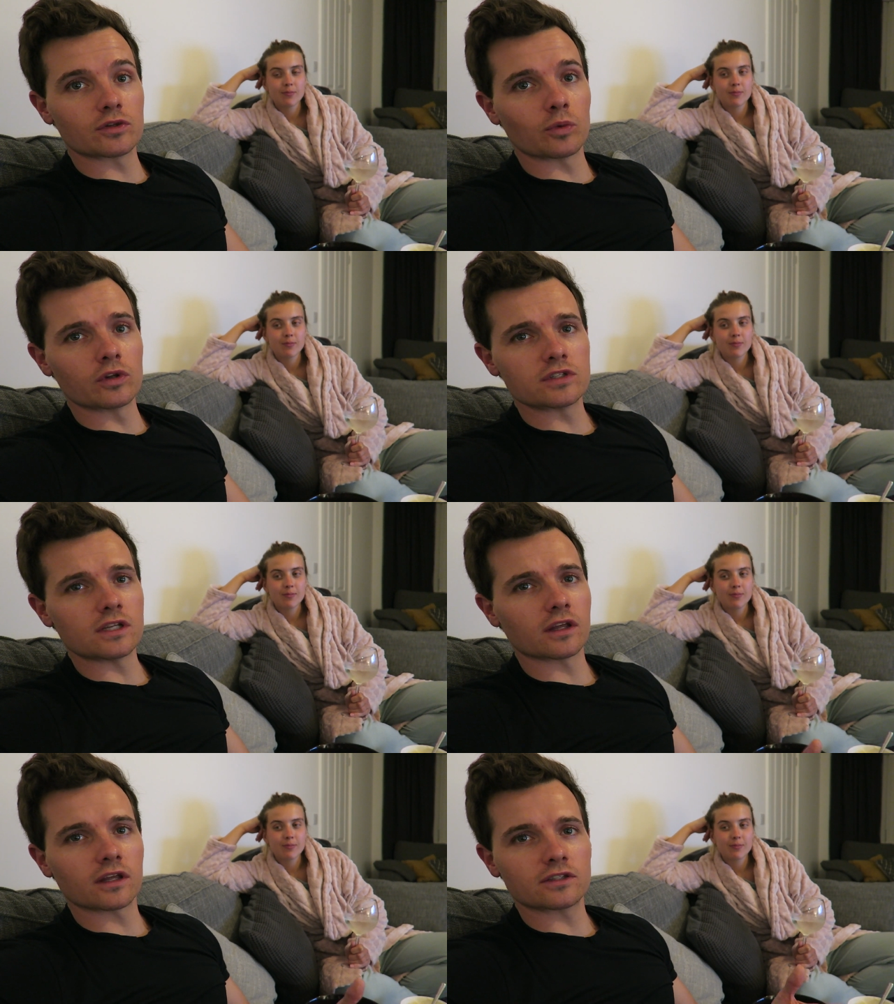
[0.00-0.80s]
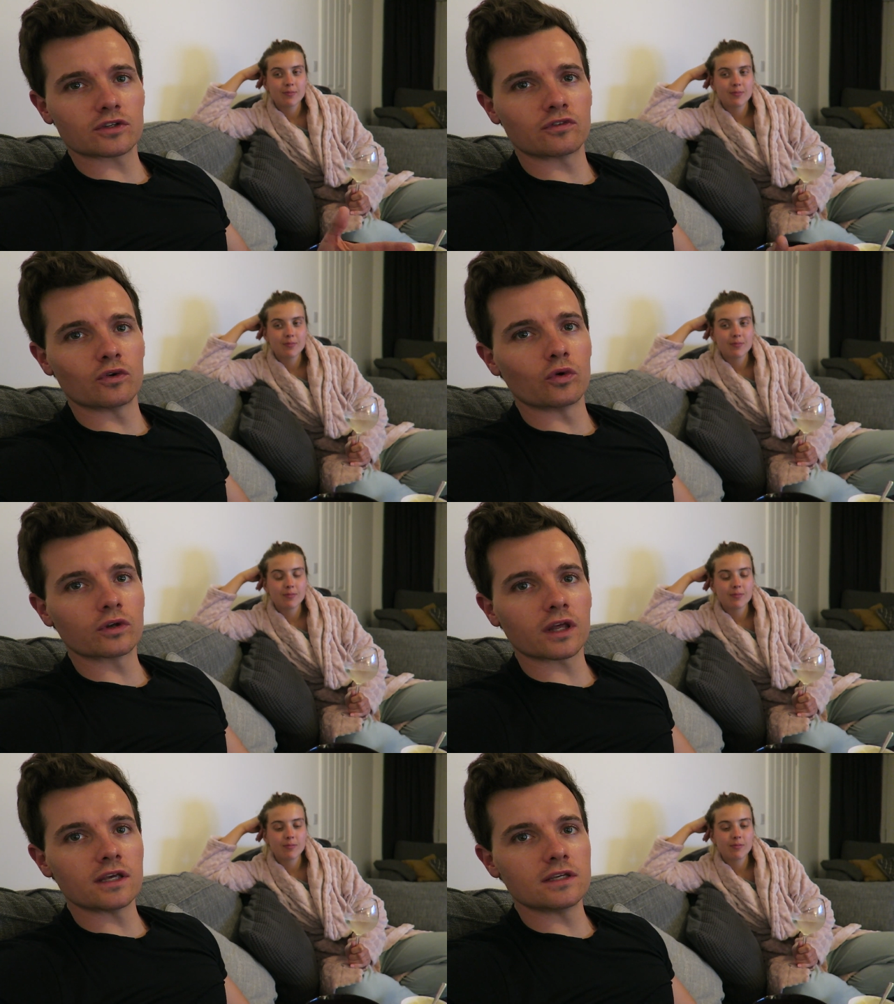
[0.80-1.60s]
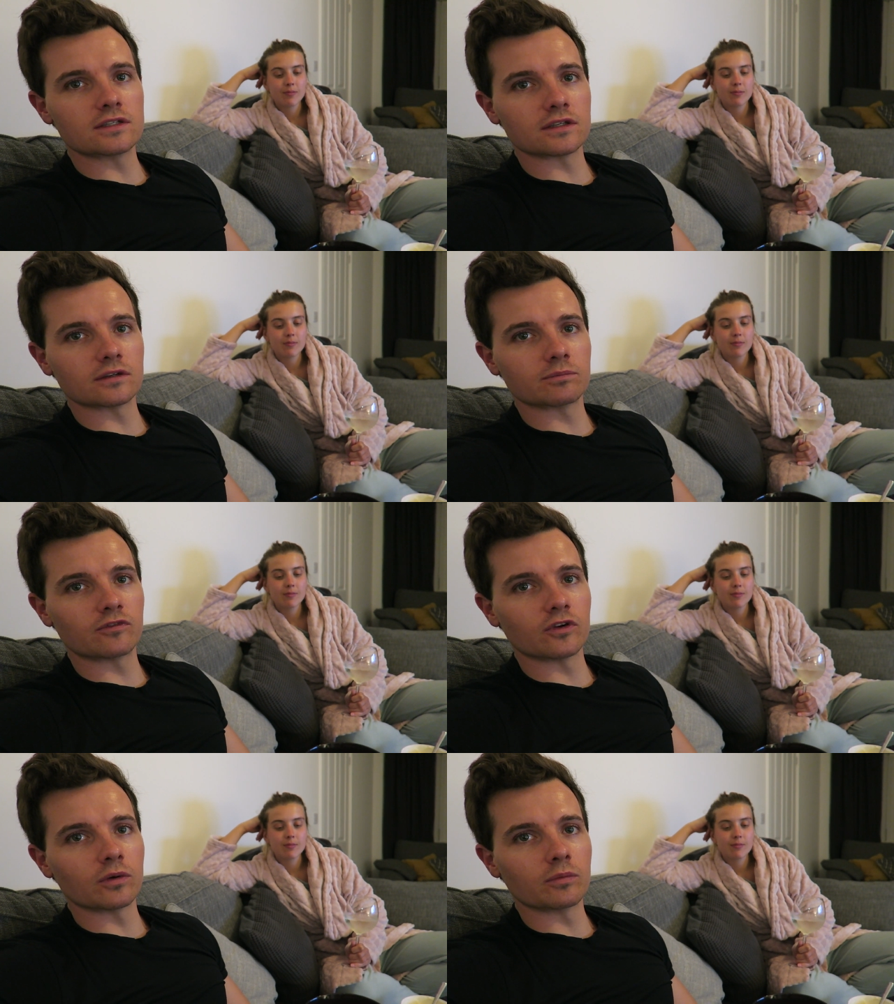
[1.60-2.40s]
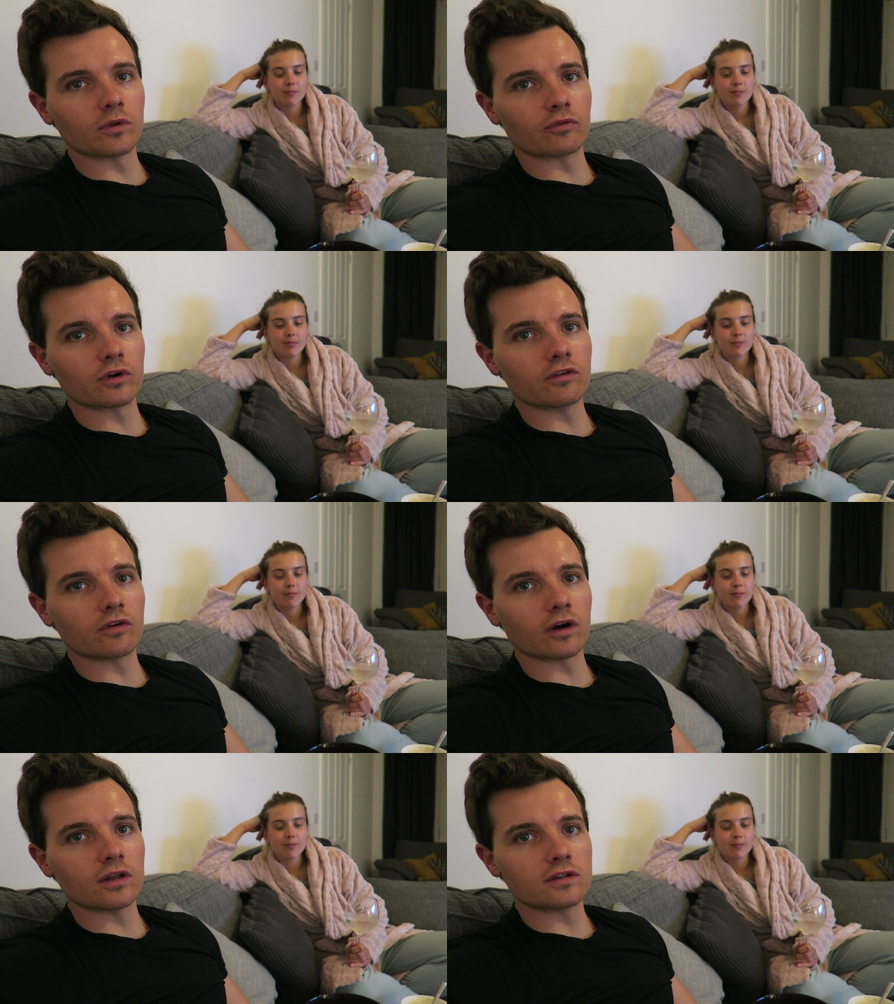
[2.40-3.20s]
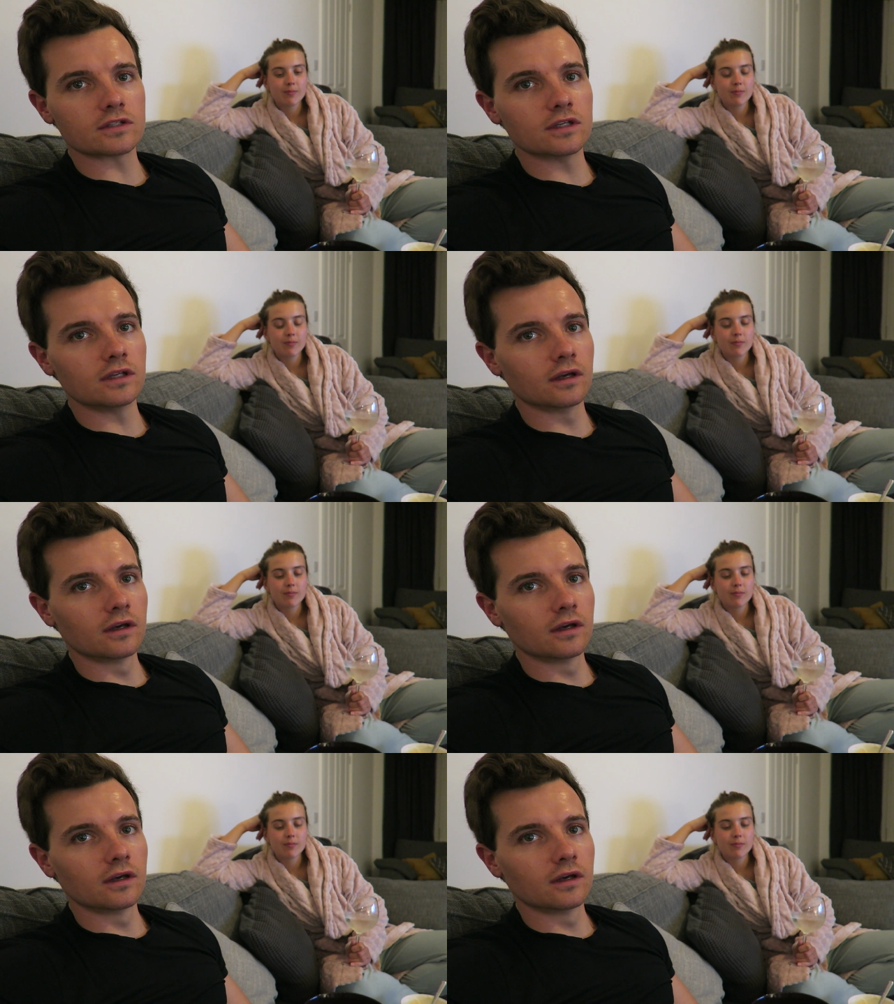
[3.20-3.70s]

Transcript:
Speaker 1: The one scene I think took four days to film, the really violent scene.